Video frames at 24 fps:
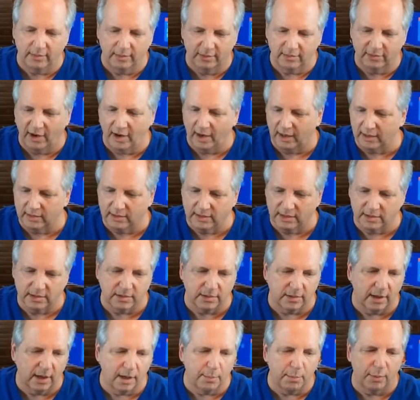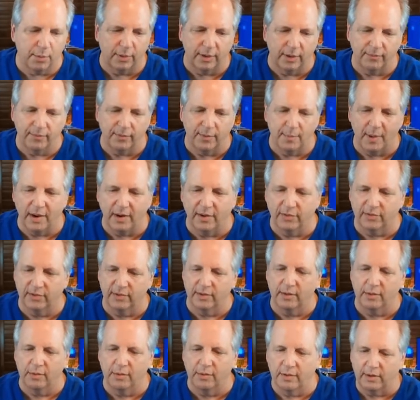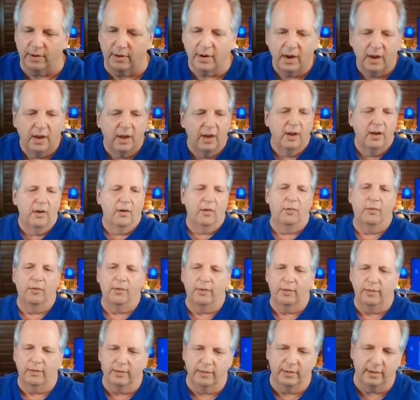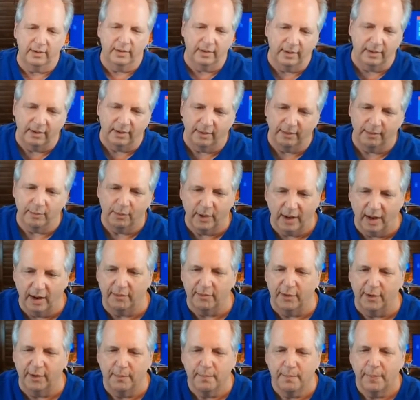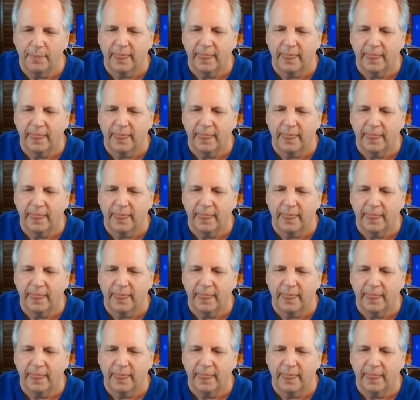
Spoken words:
Checklists or airport information or whatever.